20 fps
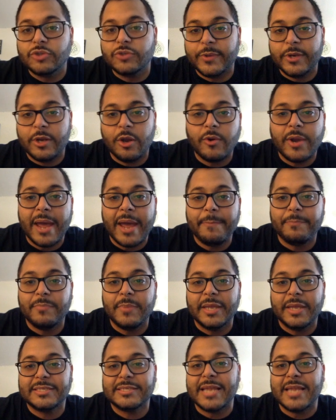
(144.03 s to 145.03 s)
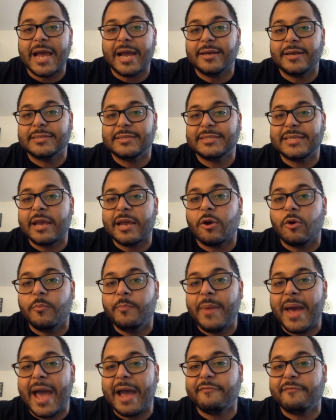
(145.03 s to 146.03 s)
We know that it's not going to cycle
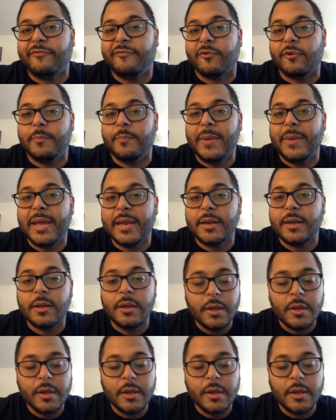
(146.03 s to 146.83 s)
back for a bit,